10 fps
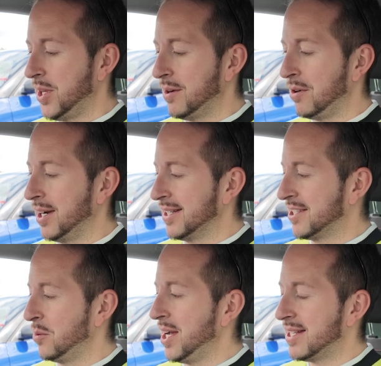Right,
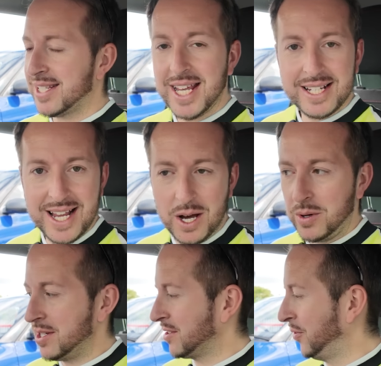so we're 6
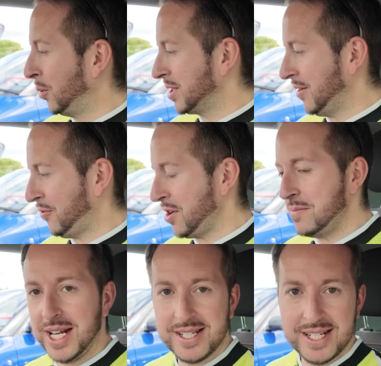hours 43
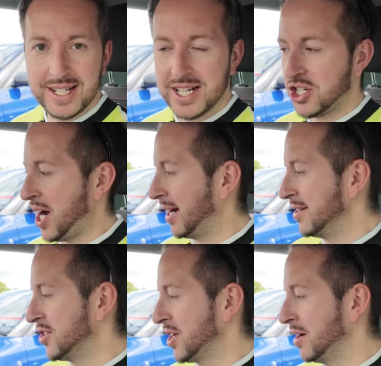minutes into this
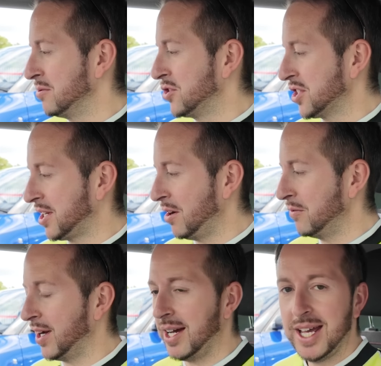challenge, so just
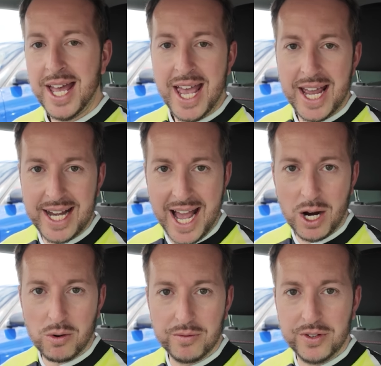over an
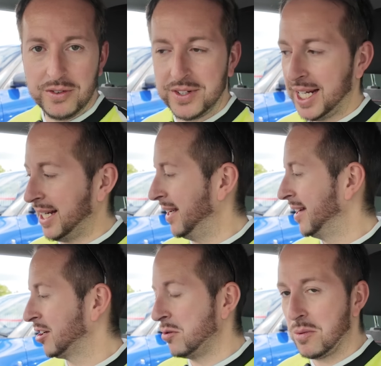hour and 15.
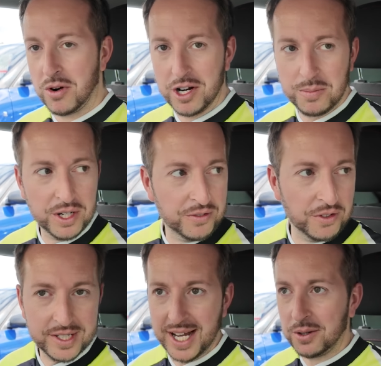Come on, Roy, put your
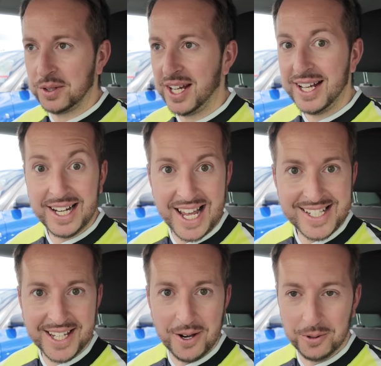foot down.
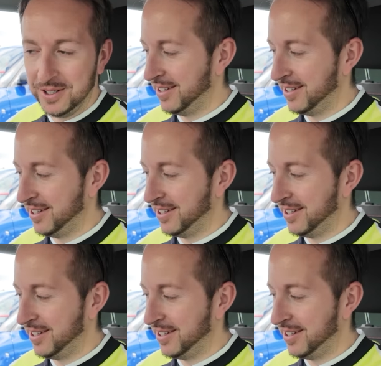Let's go.